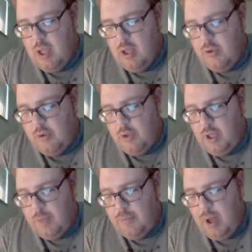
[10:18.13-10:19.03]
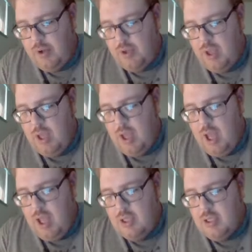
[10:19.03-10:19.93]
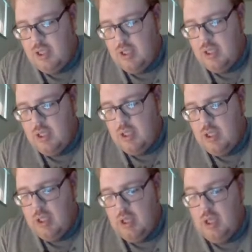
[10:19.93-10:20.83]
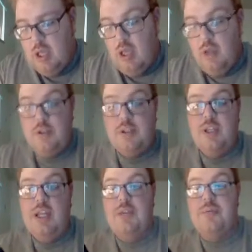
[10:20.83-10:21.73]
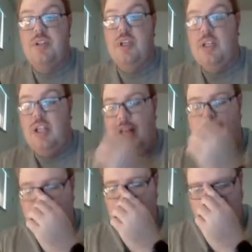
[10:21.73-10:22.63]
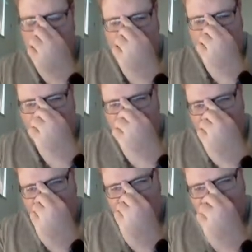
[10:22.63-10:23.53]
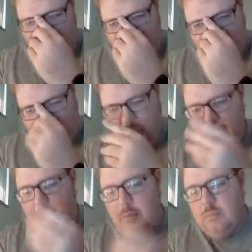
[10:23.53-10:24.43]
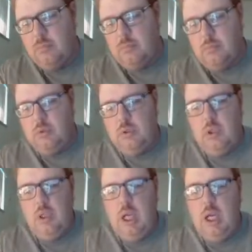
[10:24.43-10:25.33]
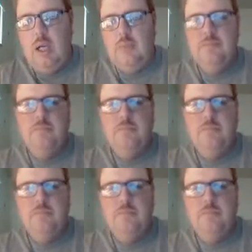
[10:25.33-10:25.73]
Looks like about eight. Looks like taking up just in the last nine chapters. Yeah. Um,